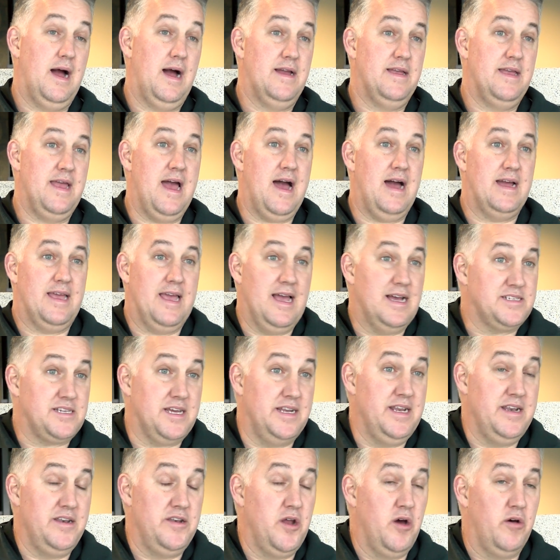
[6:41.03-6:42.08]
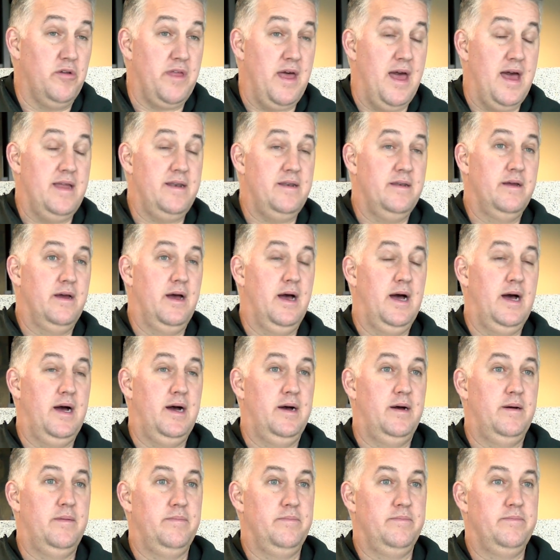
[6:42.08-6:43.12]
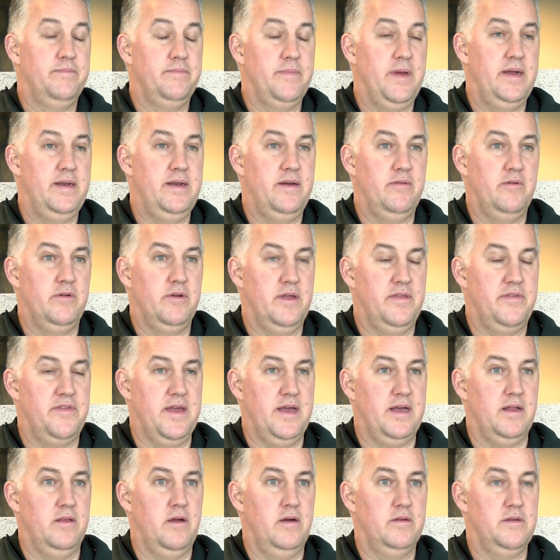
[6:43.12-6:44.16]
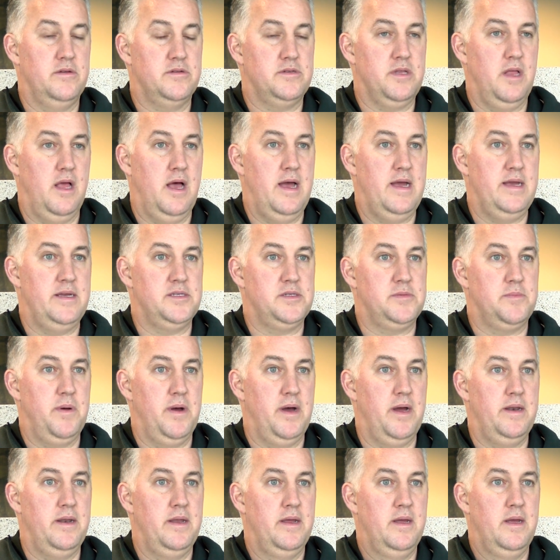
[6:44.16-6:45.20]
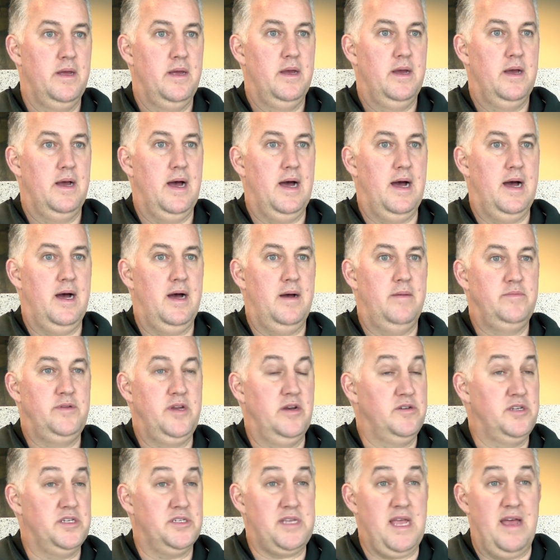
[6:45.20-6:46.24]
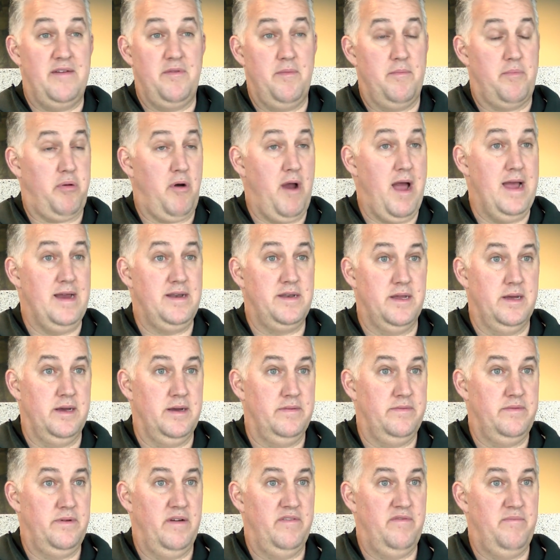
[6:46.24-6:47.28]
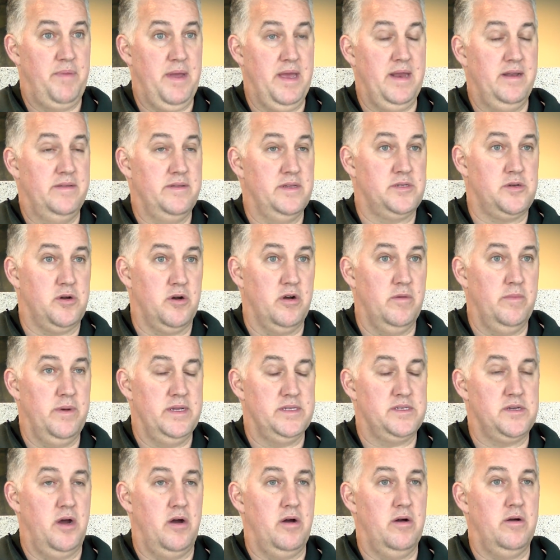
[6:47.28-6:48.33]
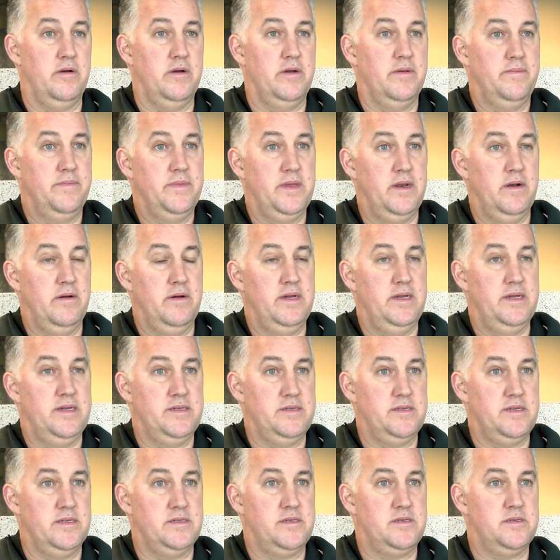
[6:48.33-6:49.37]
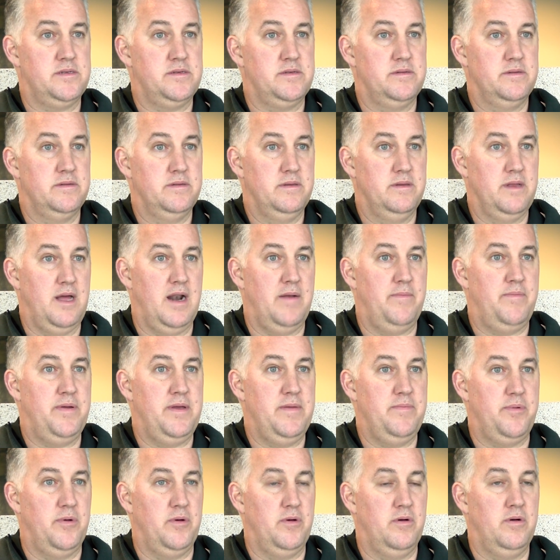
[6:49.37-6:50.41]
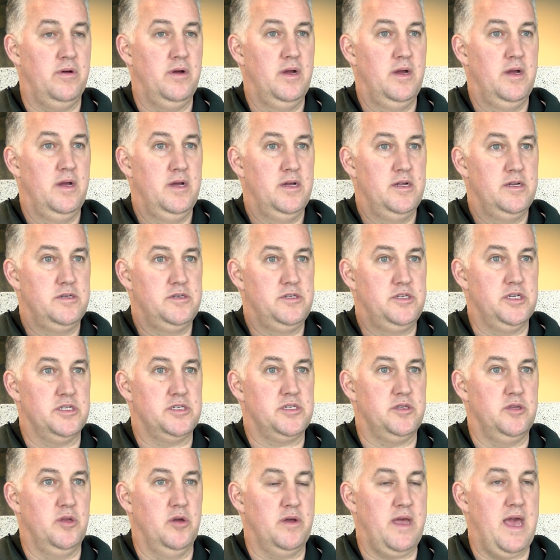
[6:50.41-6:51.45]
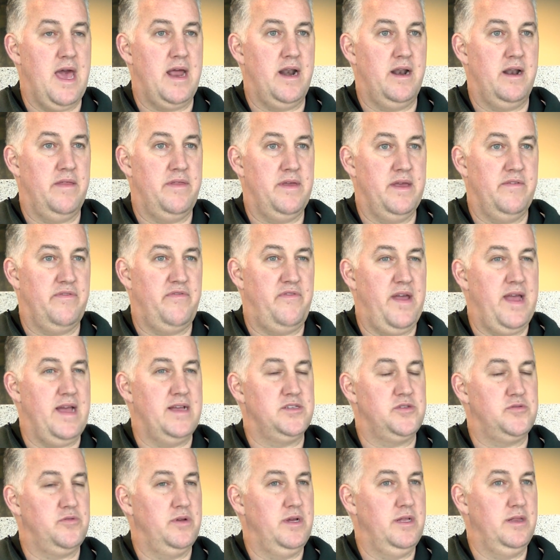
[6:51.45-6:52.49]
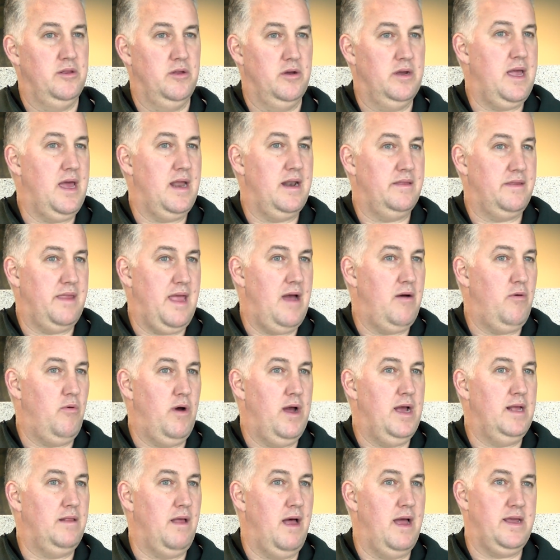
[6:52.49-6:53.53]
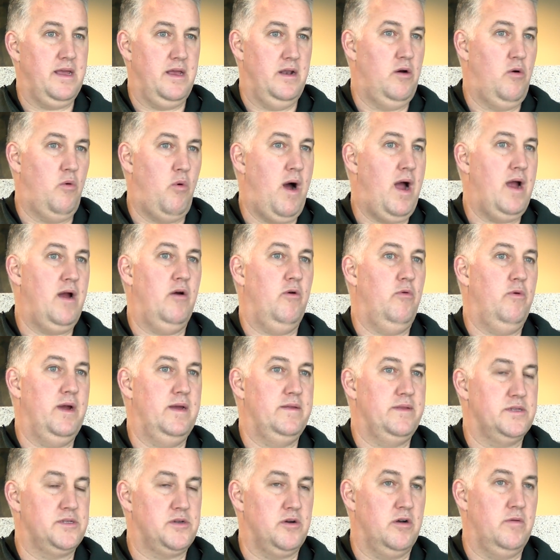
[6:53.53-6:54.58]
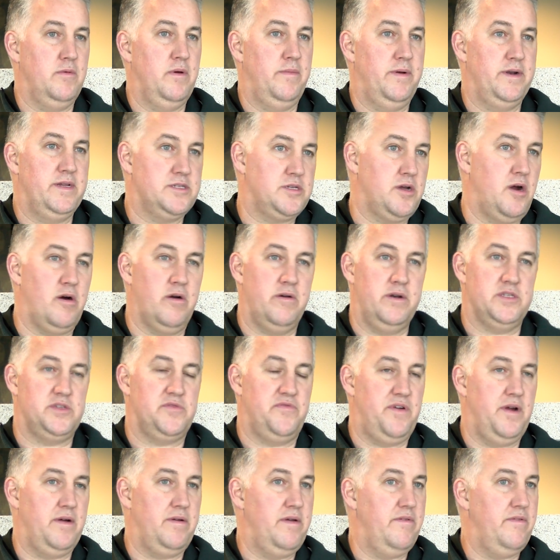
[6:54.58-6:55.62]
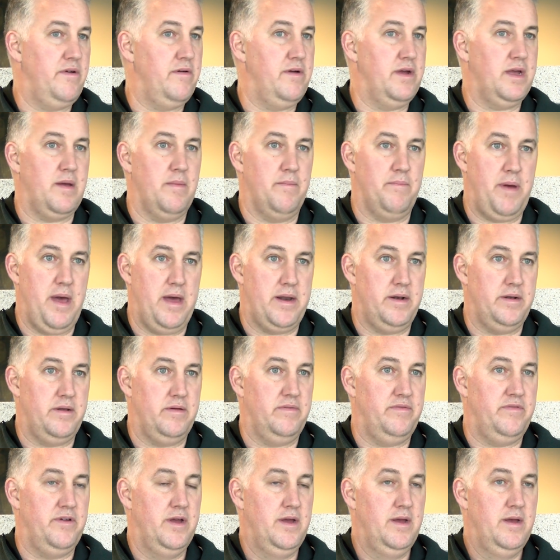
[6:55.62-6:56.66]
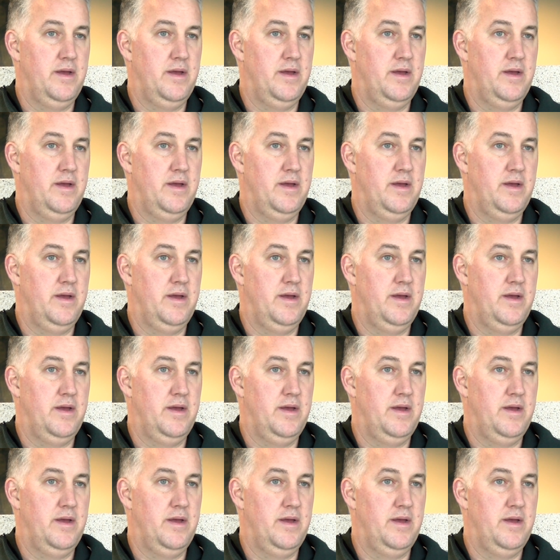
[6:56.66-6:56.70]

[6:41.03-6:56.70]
Yeah, I guess I didn't know that. I didn't really think along those lines, but just having pride of being in the tournament, it's hard. It's a lot of people just look at it. I think fans really look at it that way, like, why aren't we in the tournament? But it's hard. It's very, very competitive,